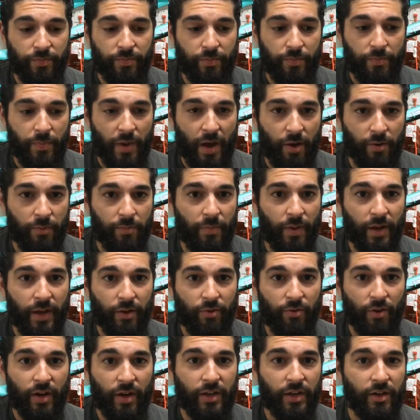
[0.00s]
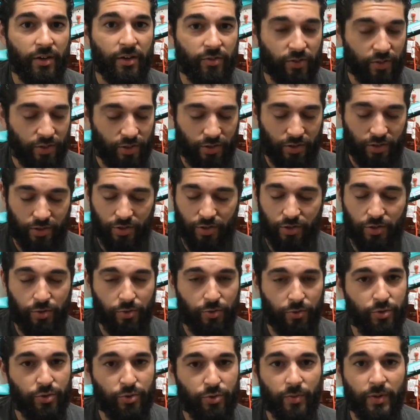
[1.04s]
mountain bike riding is a
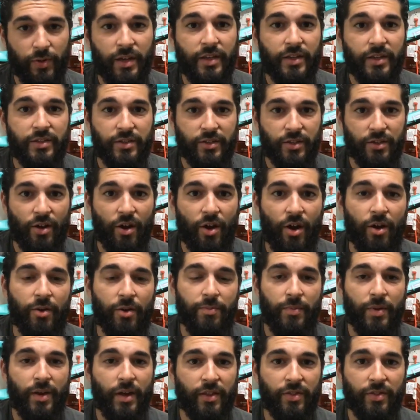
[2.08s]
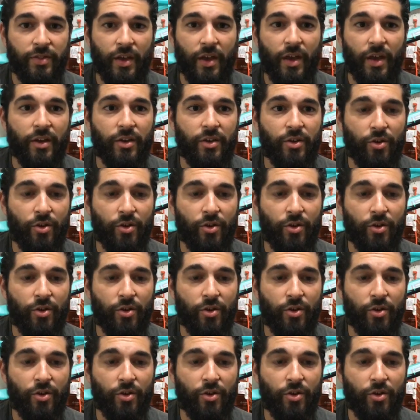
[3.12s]
huge way to combat that.